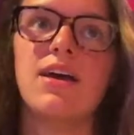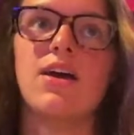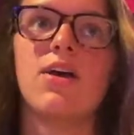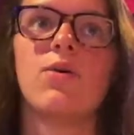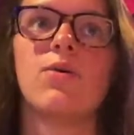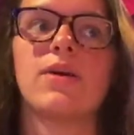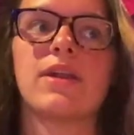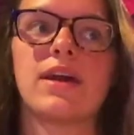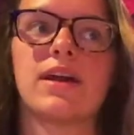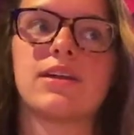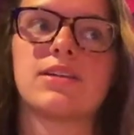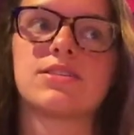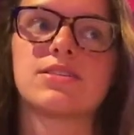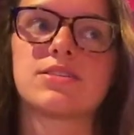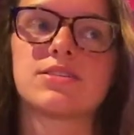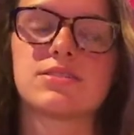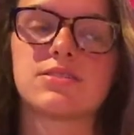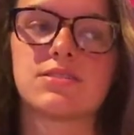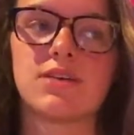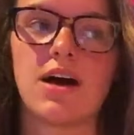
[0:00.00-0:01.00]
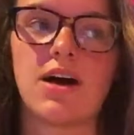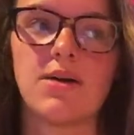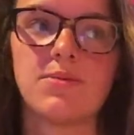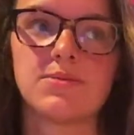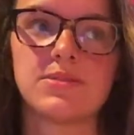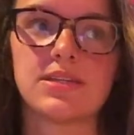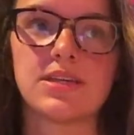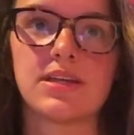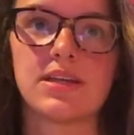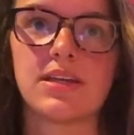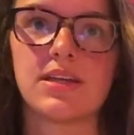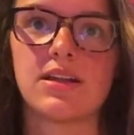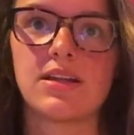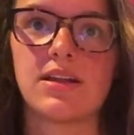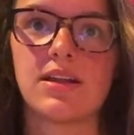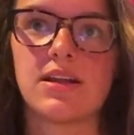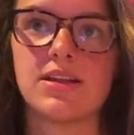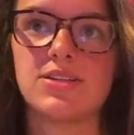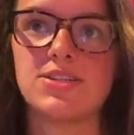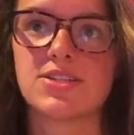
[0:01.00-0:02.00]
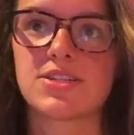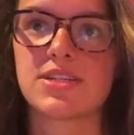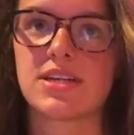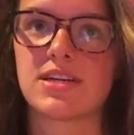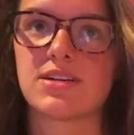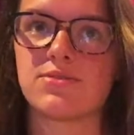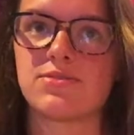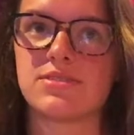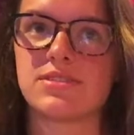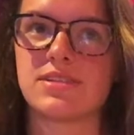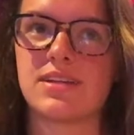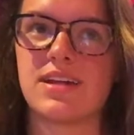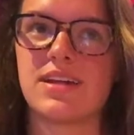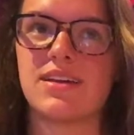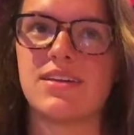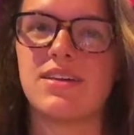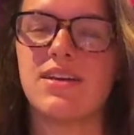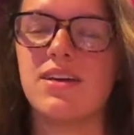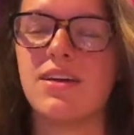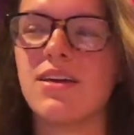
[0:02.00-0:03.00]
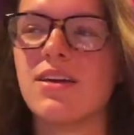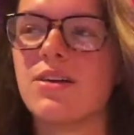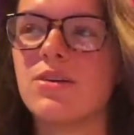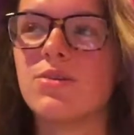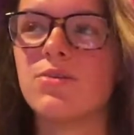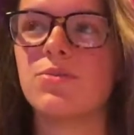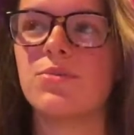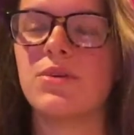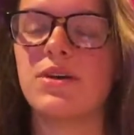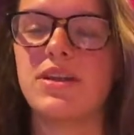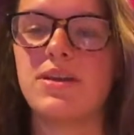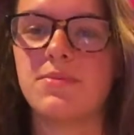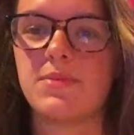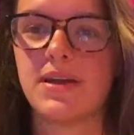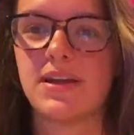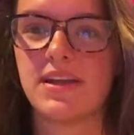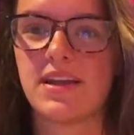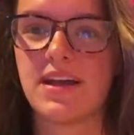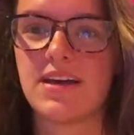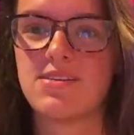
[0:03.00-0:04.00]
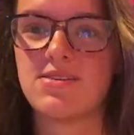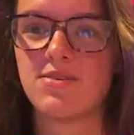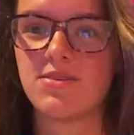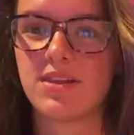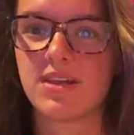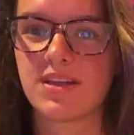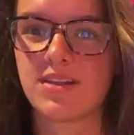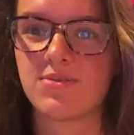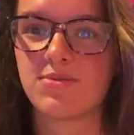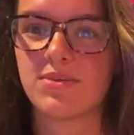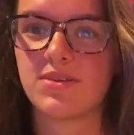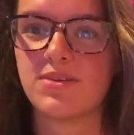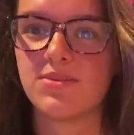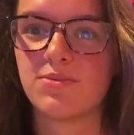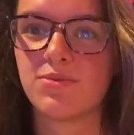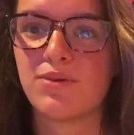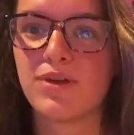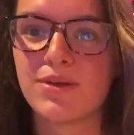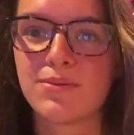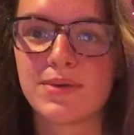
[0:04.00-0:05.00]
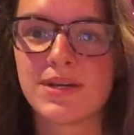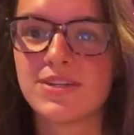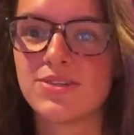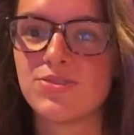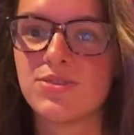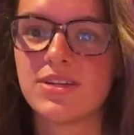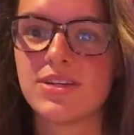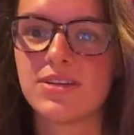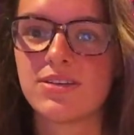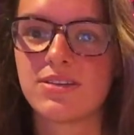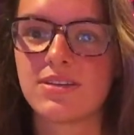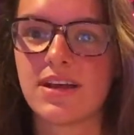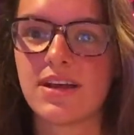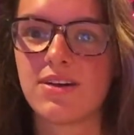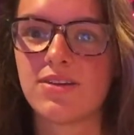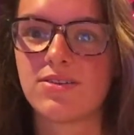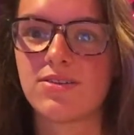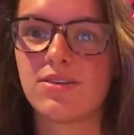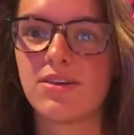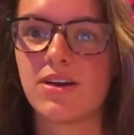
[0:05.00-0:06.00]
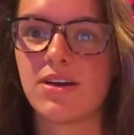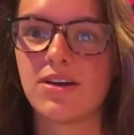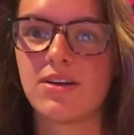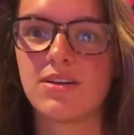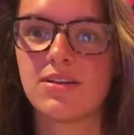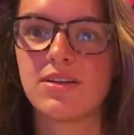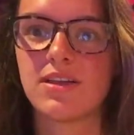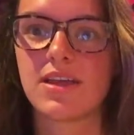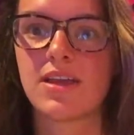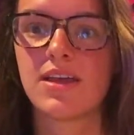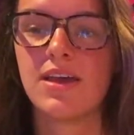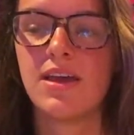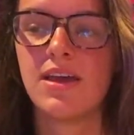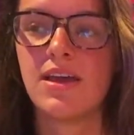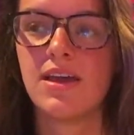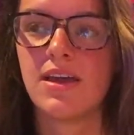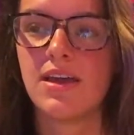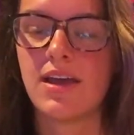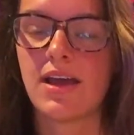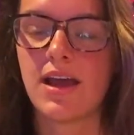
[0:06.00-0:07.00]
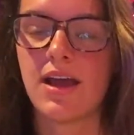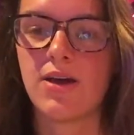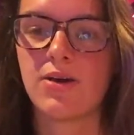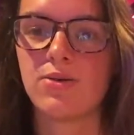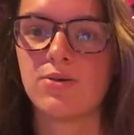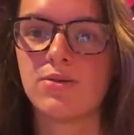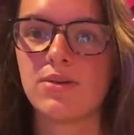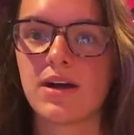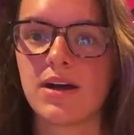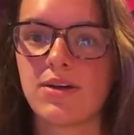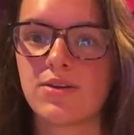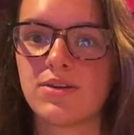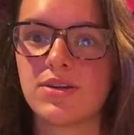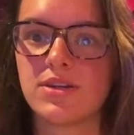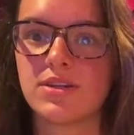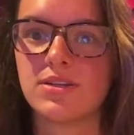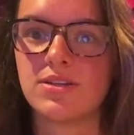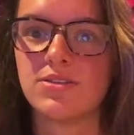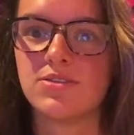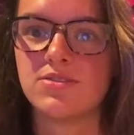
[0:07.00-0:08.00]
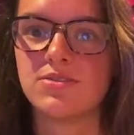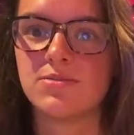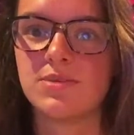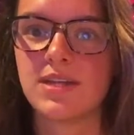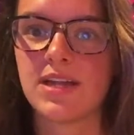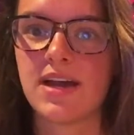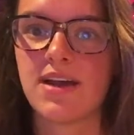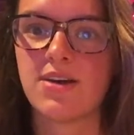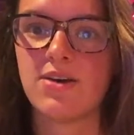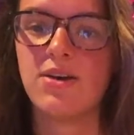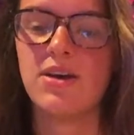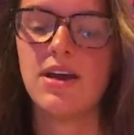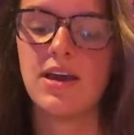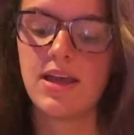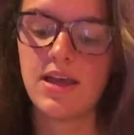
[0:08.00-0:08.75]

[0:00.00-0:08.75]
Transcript: when I stopped it, it just kind of was like, what am I now? Like, what am I doing here now, God? Like, how are you gonna use me now?